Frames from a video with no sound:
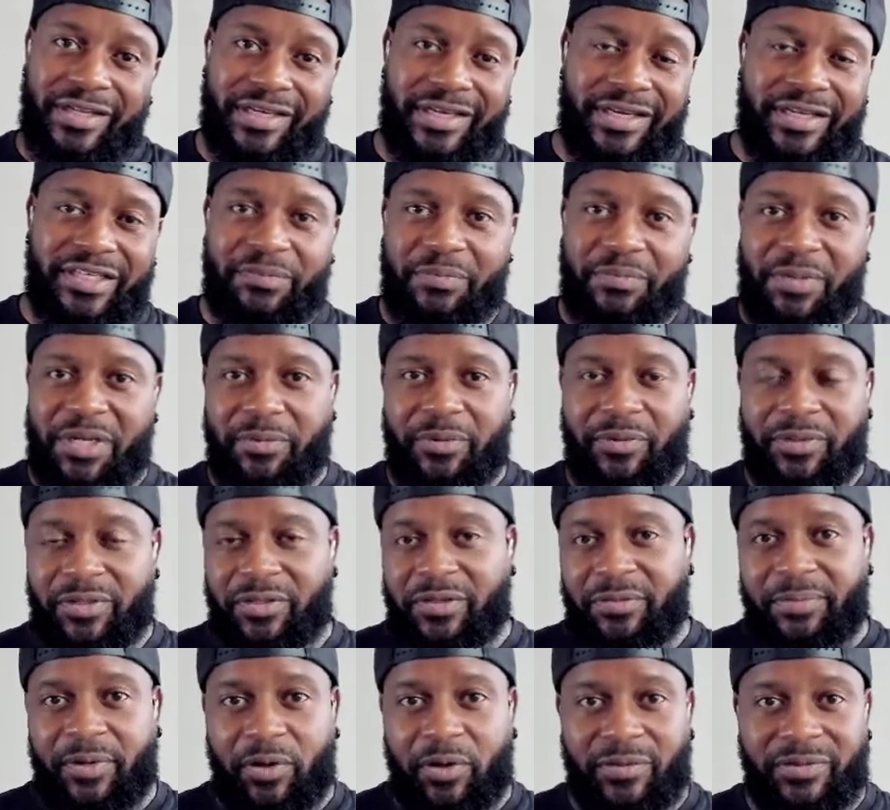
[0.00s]
gets people to the
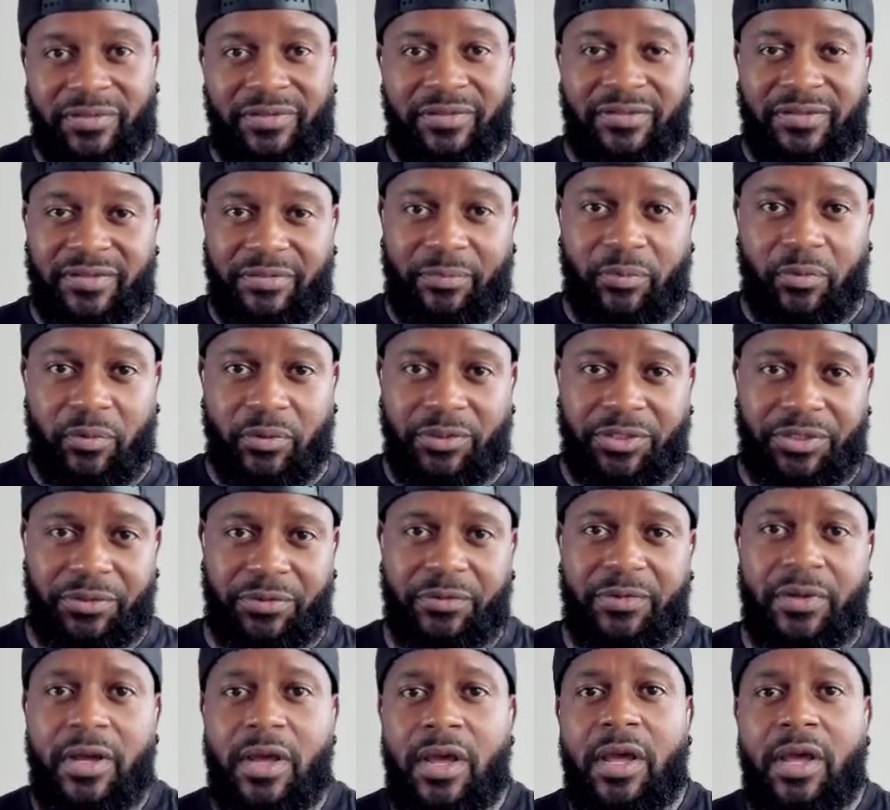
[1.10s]
polls to support you
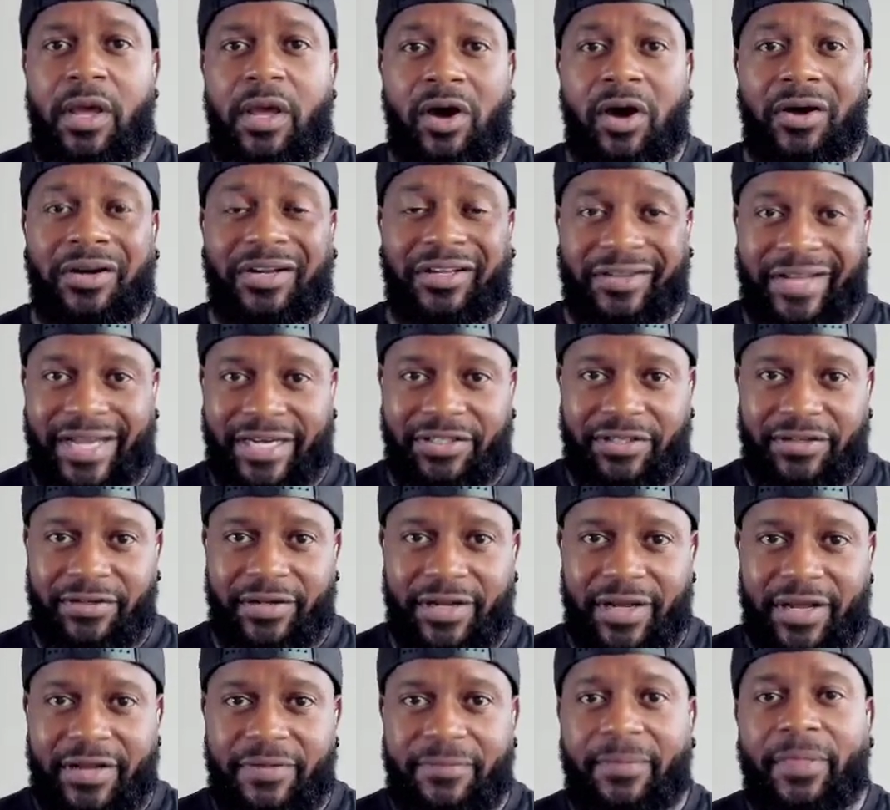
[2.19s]
on election
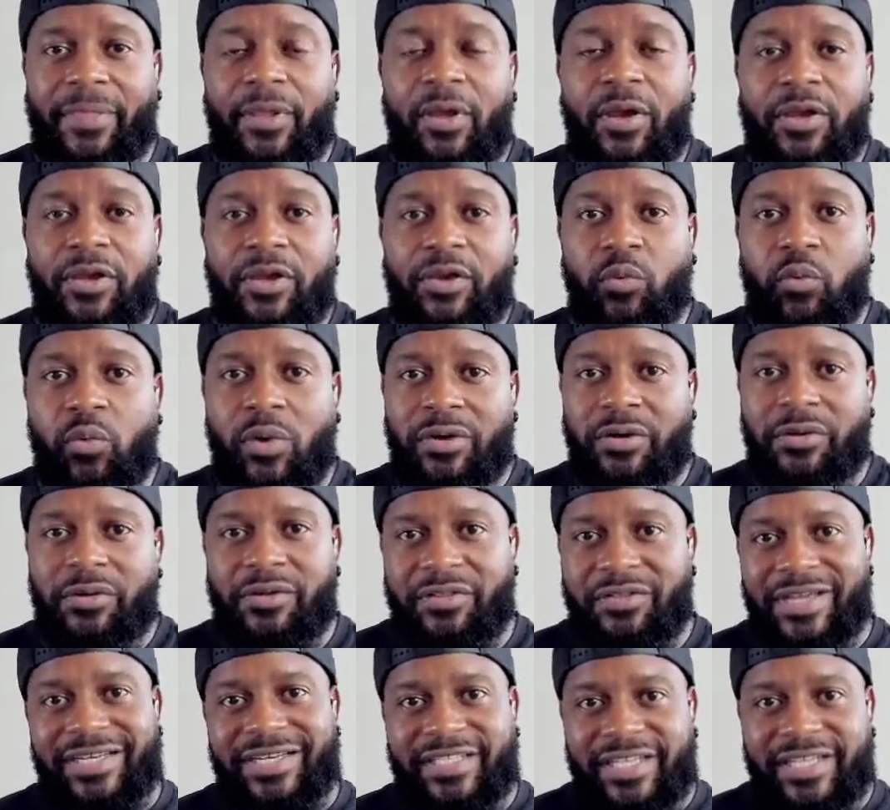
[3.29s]
day, what are the
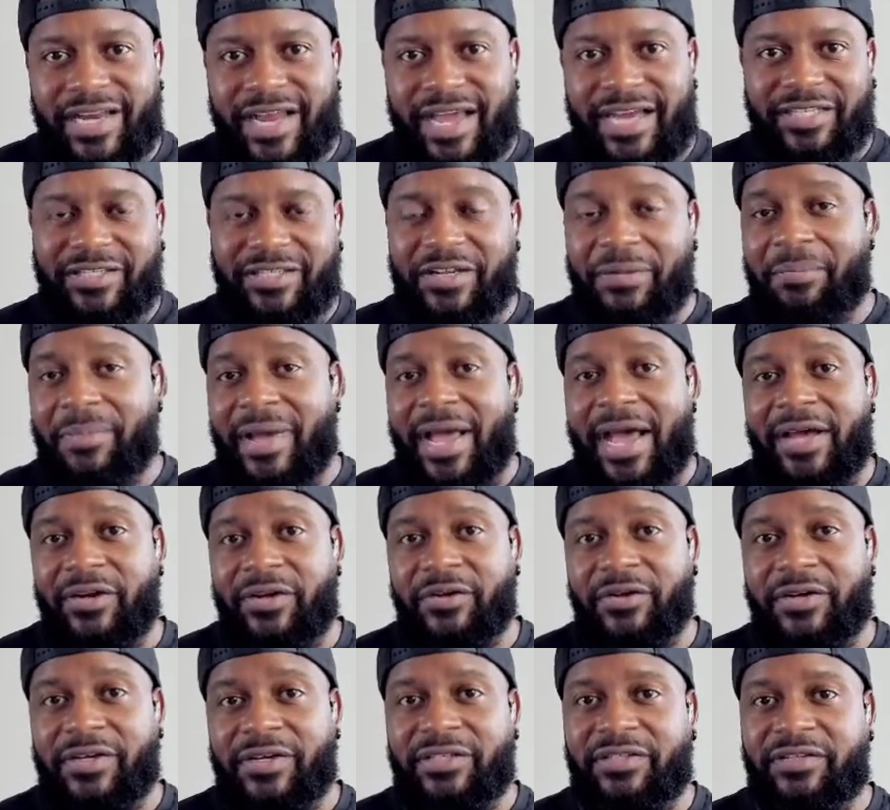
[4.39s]
things that actually
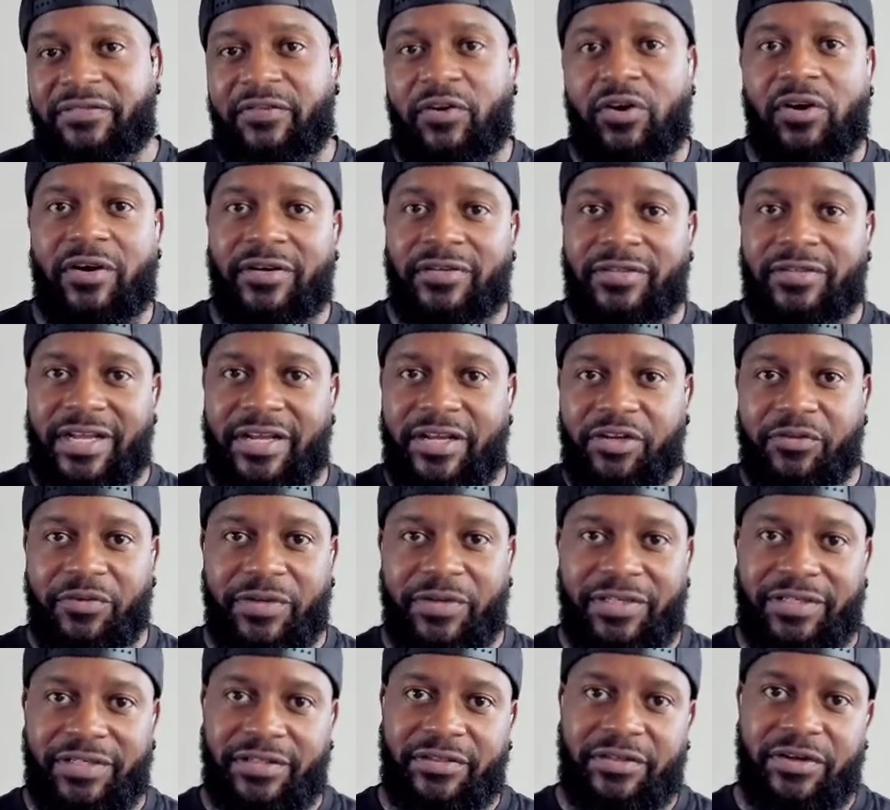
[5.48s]
matter as far as
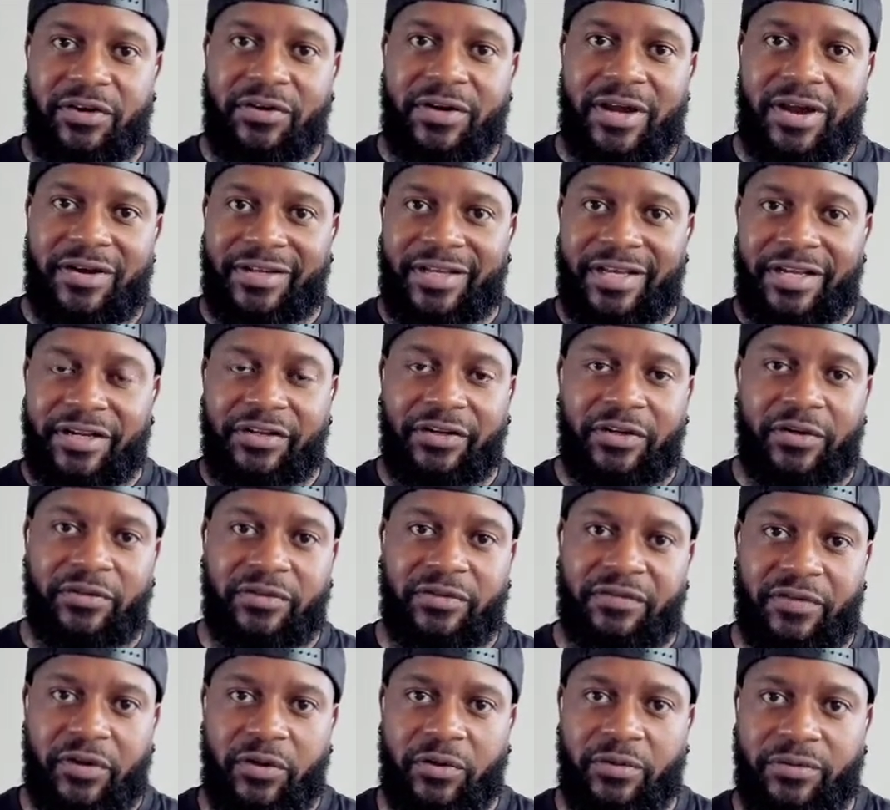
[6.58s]
increasing turnout and getting those
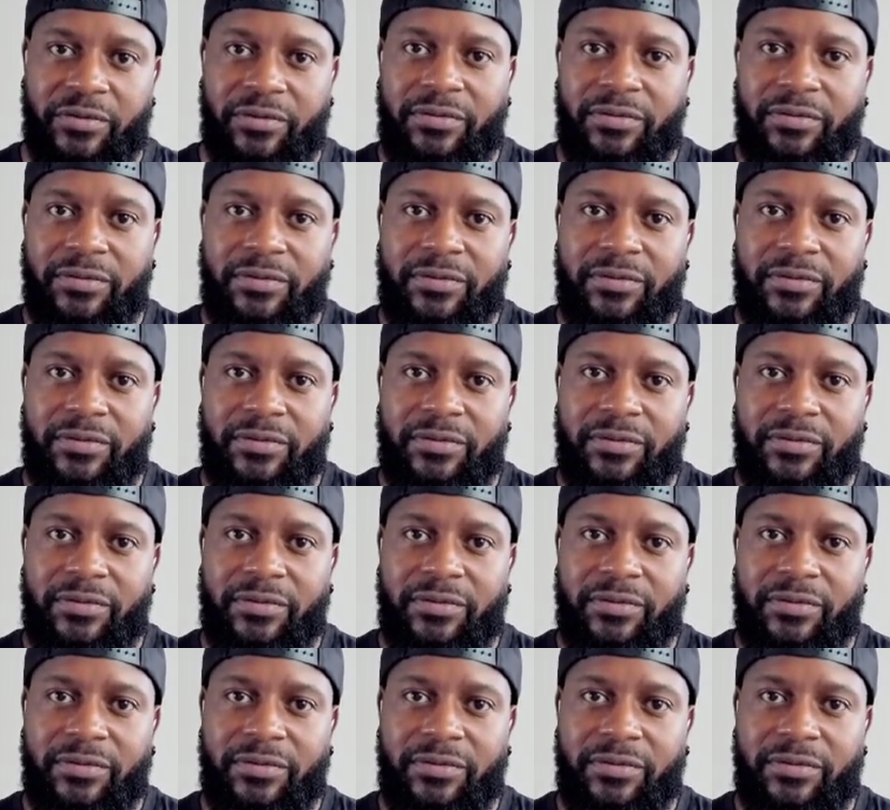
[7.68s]
votes?